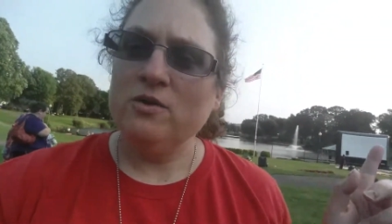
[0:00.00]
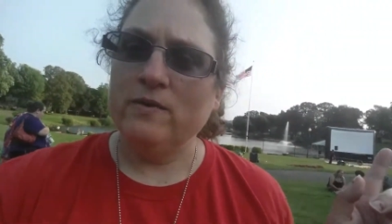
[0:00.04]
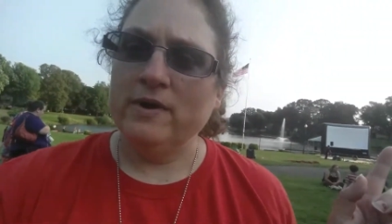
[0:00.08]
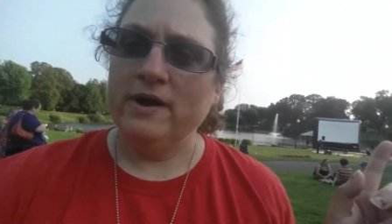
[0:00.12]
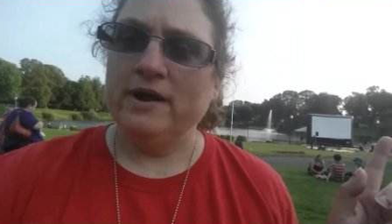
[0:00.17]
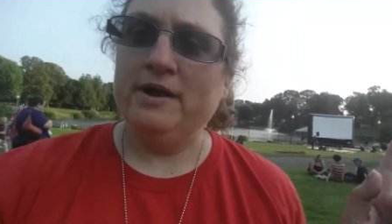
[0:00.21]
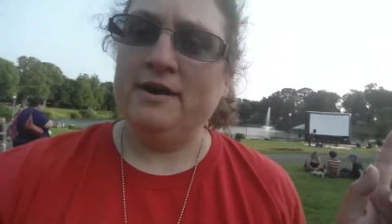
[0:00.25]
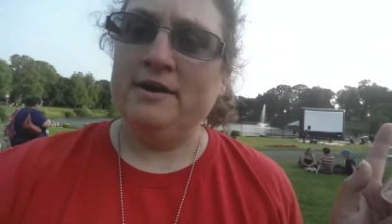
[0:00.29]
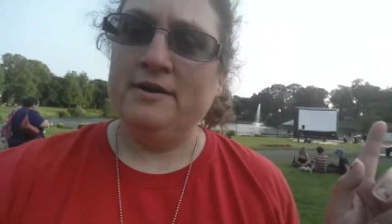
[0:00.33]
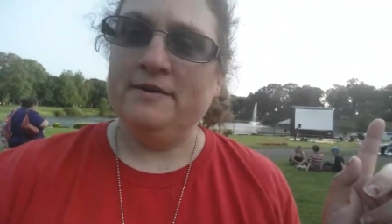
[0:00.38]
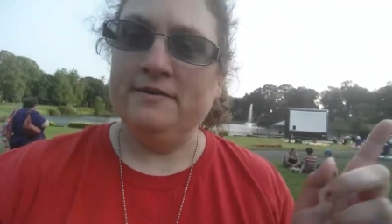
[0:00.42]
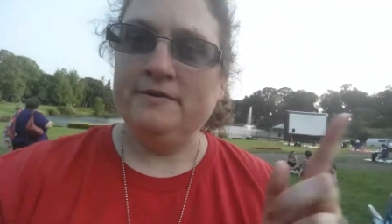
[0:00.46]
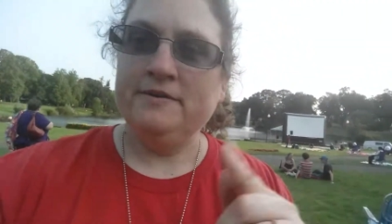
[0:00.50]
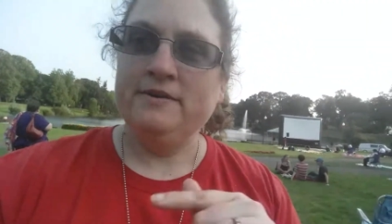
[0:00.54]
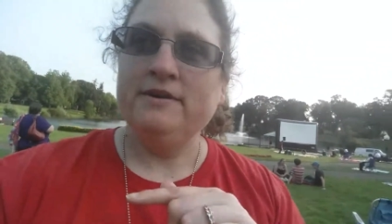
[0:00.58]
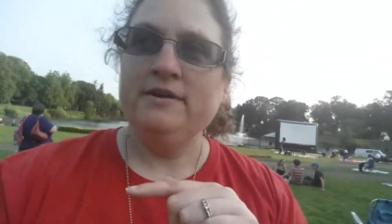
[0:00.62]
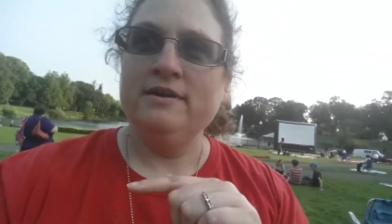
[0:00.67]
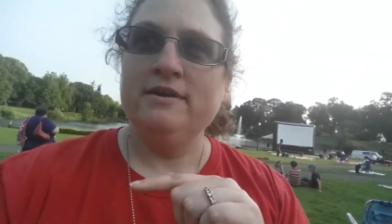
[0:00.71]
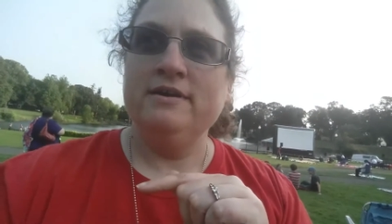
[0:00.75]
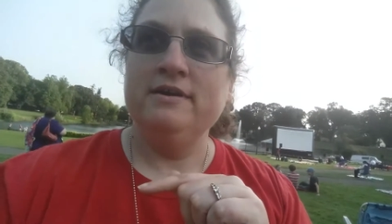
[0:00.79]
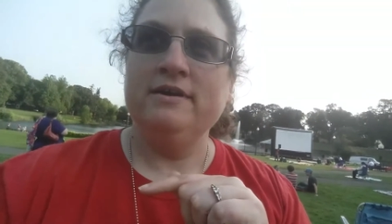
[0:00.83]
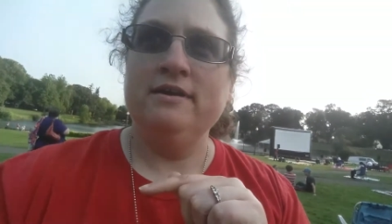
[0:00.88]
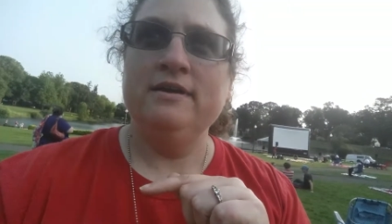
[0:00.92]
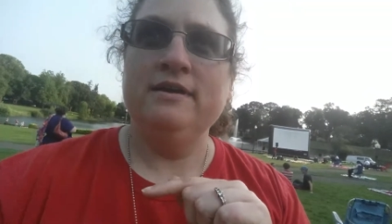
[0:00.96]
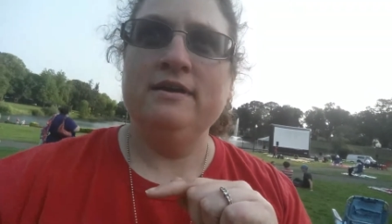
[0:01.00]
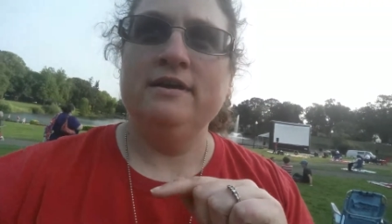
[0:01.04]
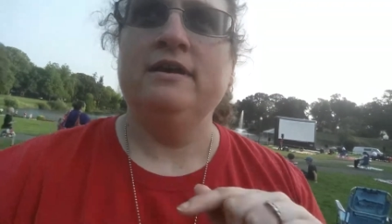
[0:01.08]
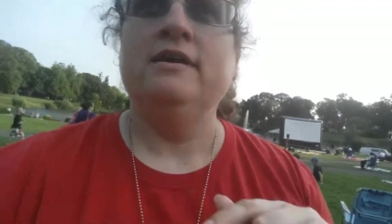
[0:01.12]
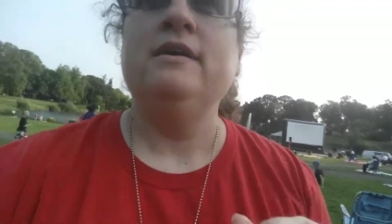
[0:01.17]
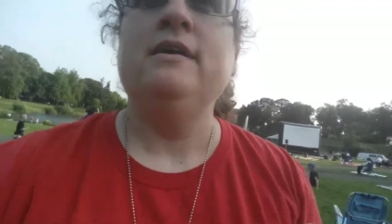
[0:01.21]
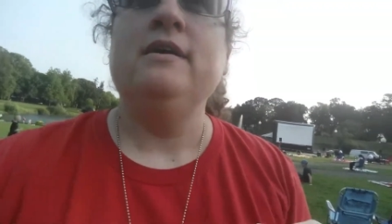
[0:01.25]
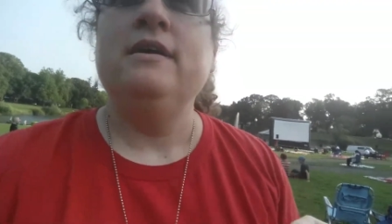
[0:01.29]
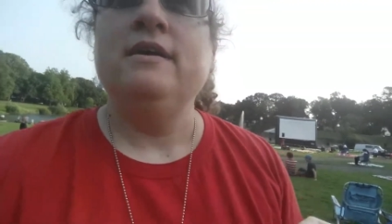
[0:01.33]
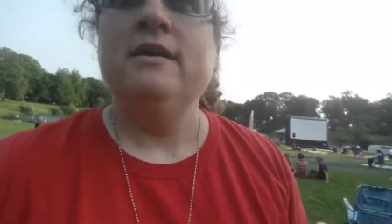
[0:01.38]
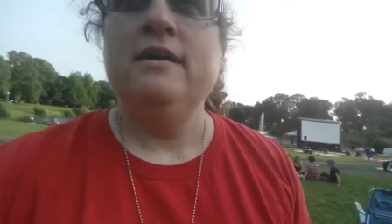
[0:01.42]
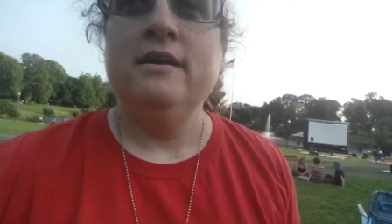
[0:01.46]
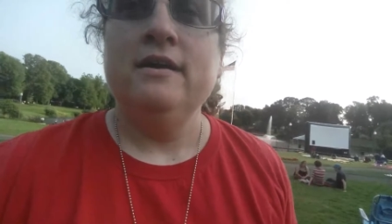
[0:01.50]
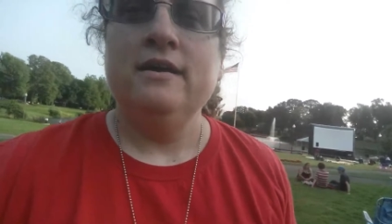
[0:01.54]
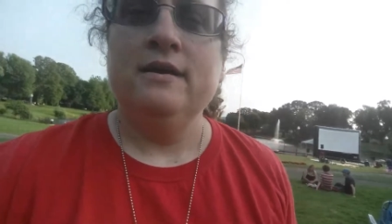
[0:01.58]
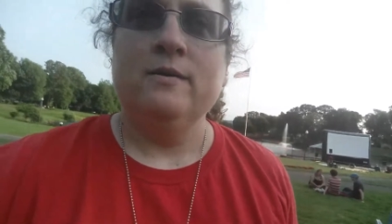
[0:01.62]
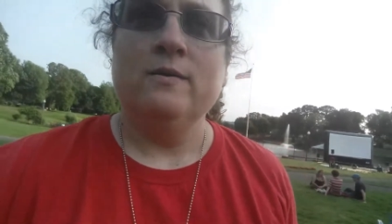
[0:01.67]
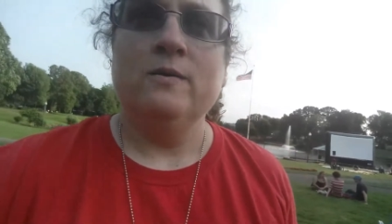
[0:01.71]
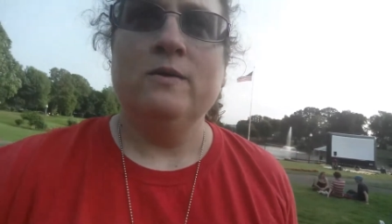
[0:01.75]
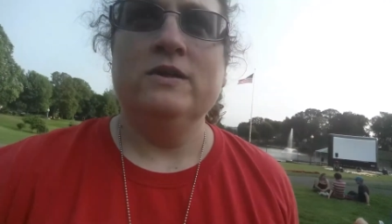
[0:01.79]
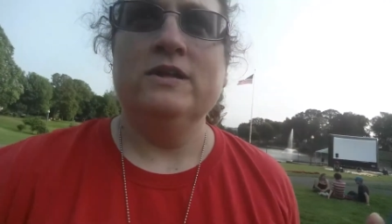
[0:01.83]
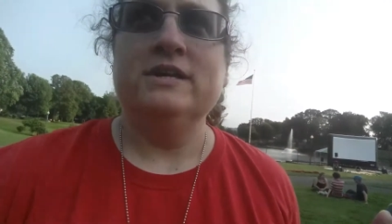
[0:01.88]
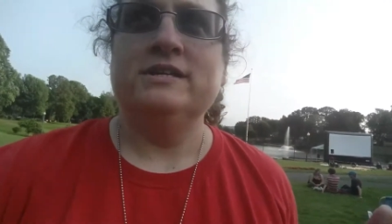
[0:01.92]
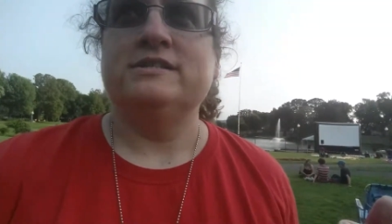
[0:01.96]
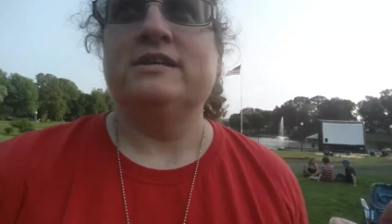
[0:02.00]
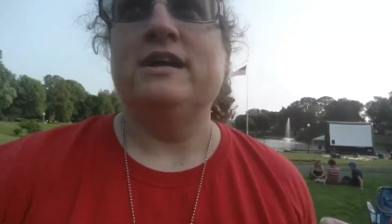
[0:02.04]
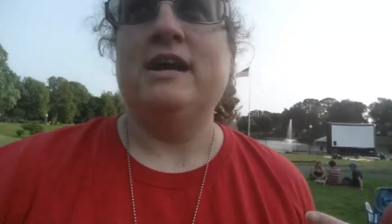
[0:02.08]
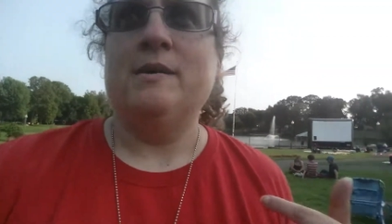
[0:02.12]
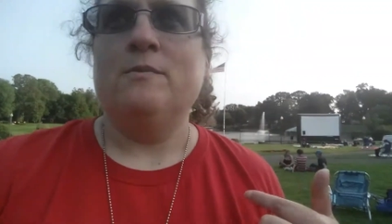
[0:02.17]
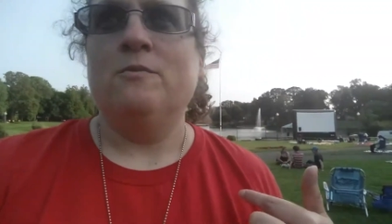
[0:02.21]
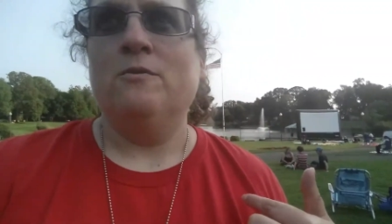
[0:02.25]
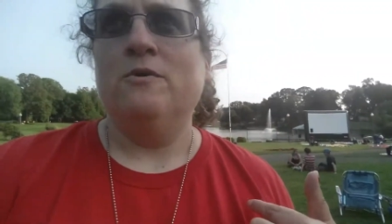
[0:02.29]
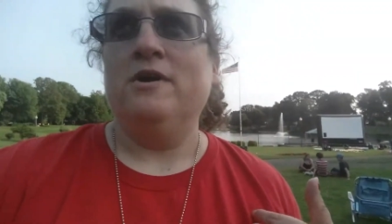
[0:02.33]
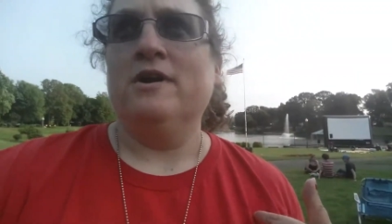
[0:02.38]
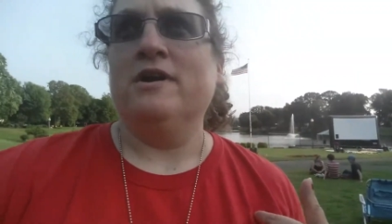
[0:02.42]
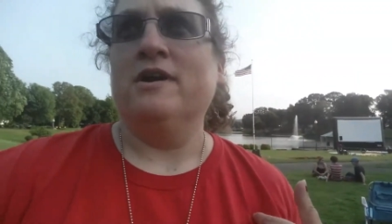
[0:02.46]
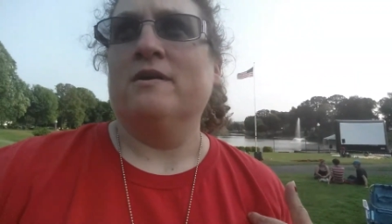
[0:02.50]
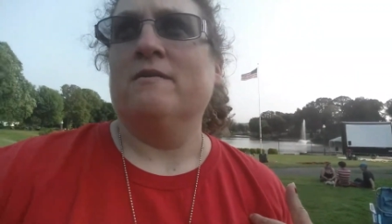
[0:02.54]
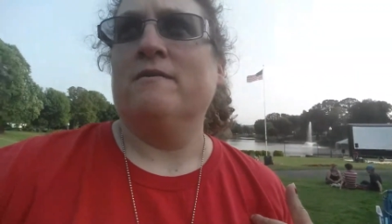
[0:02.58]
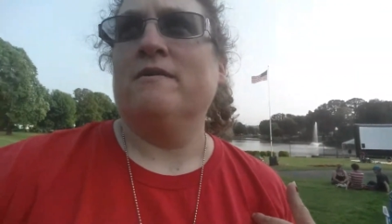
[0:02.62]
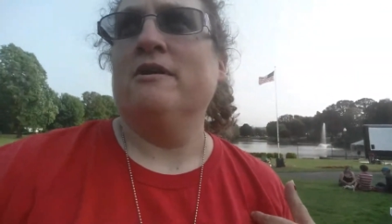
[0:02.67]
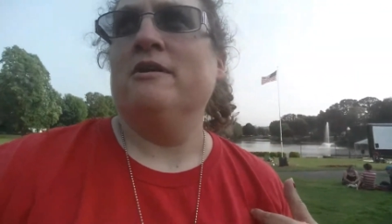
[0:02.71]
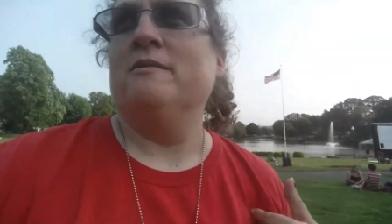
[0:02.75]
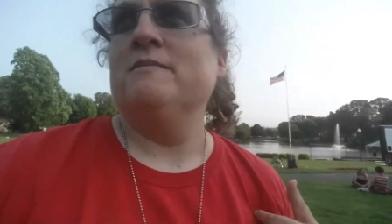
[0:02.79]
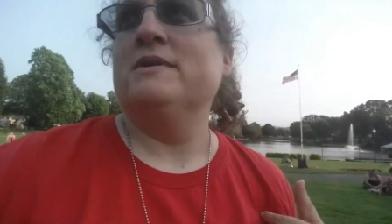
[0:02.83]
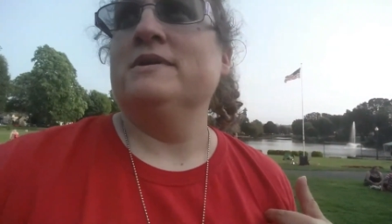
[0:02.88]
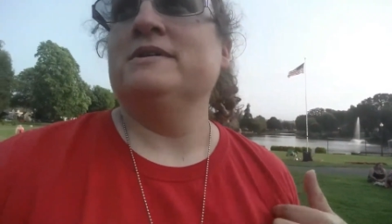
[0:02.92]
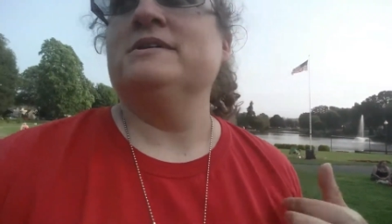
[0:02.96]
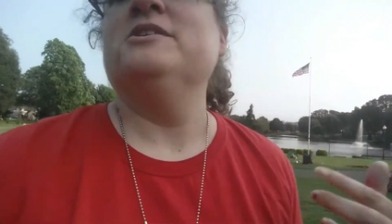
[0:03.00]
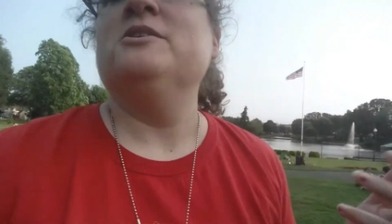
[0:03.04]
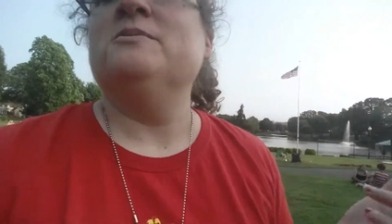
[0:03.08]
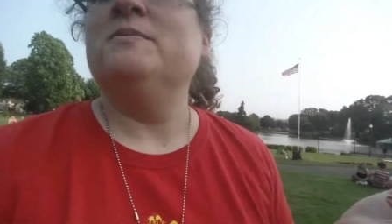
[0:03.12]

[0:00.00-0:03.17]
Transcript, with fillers: around. Well, this I'm walking around because